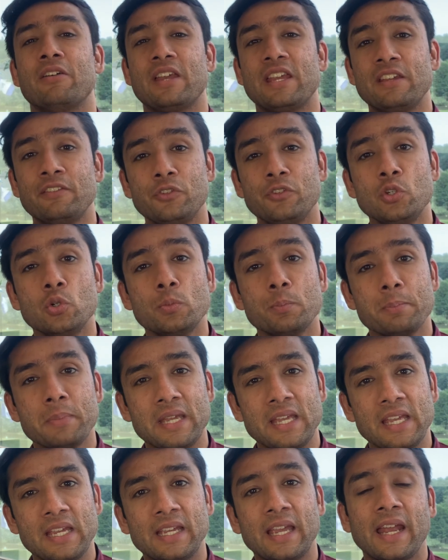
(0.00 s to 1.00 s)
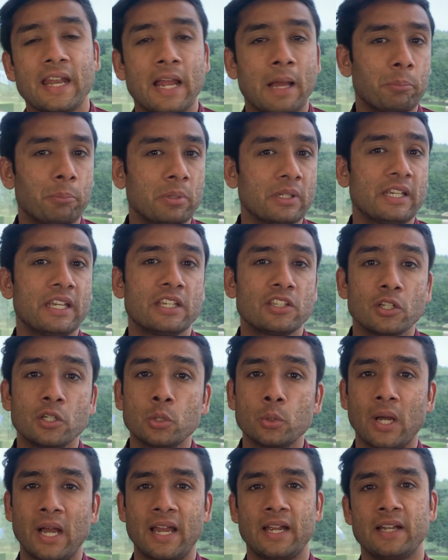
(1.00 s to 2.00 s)
If you make an application
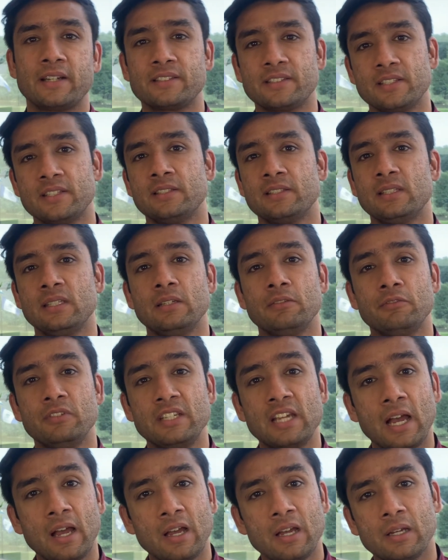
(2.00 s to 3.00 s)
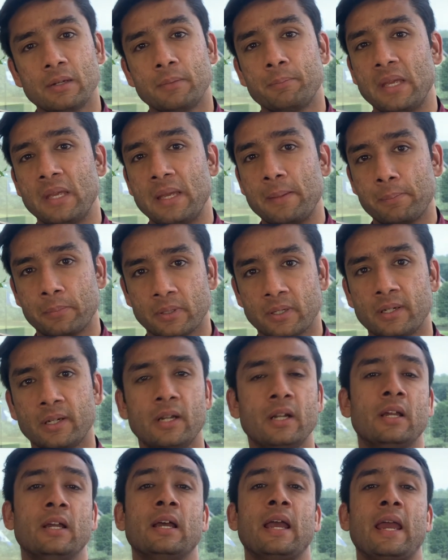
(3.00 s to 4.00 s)
to IRCC via paper,
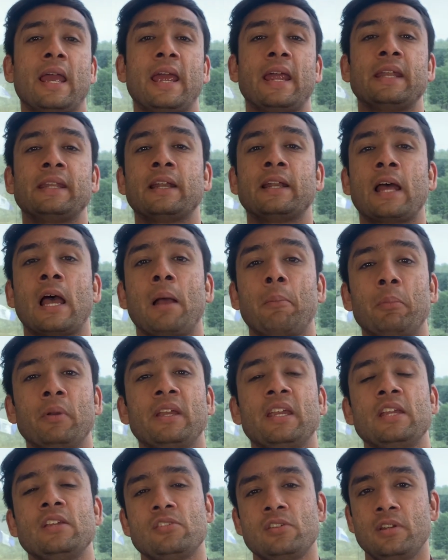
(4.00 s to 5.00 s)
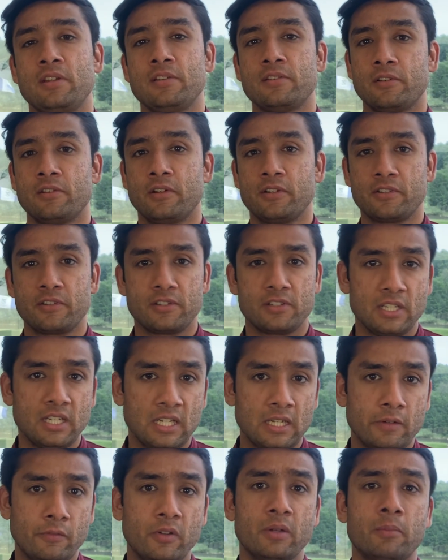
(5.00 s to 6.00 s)
and that application is
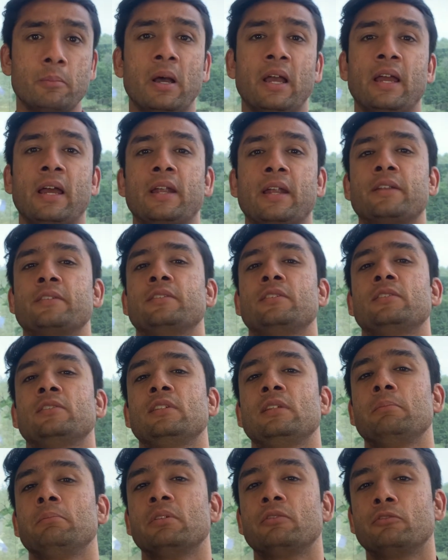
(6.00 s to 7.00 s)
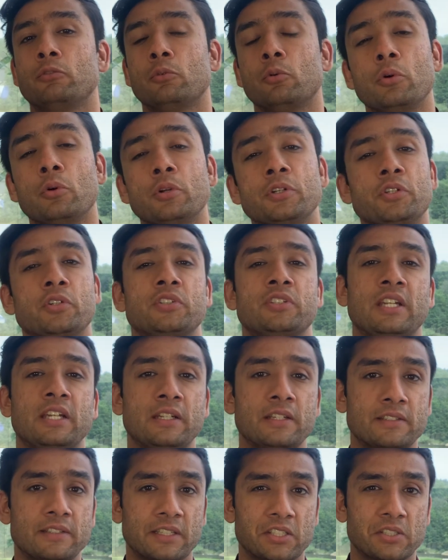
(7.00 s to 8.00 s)
received by IRCC before your
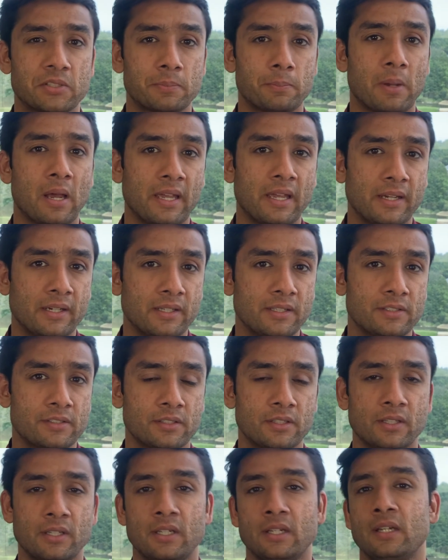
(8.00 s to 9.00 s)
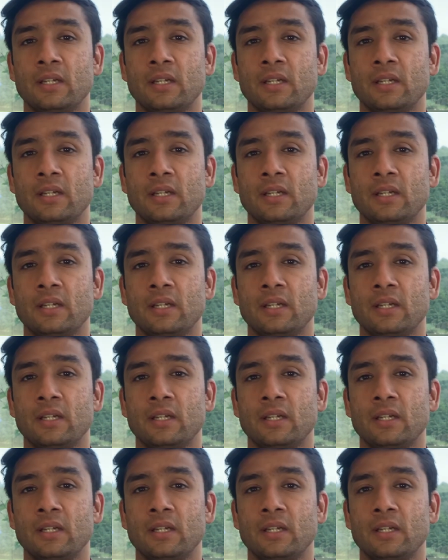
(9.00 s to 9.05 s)
status expires,